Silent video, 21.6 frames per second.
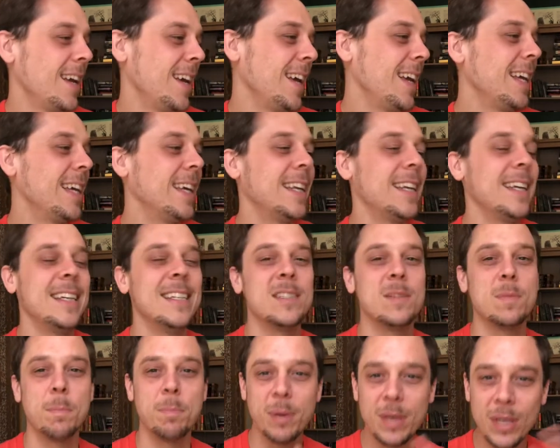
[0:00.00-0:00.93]
It is
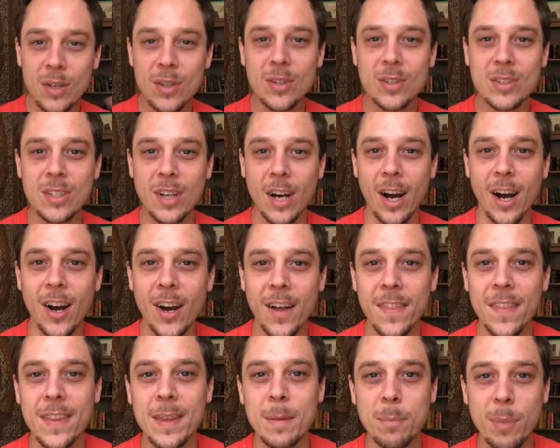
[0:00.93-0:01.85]
billed
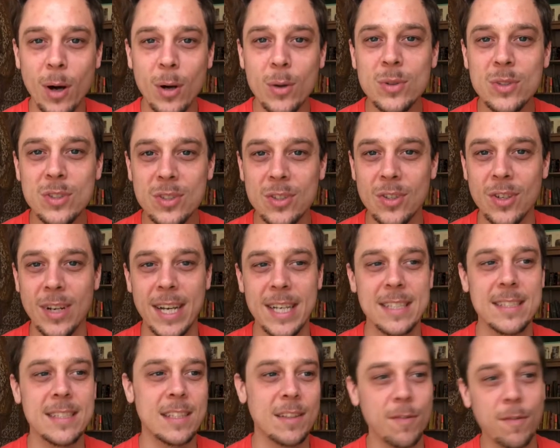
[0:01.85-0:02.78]
on the poster
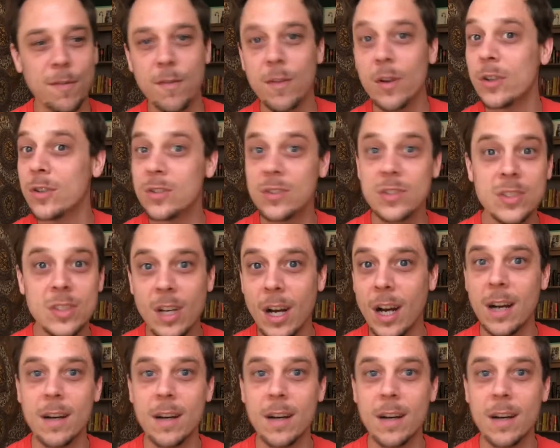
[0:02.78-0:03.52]
as the first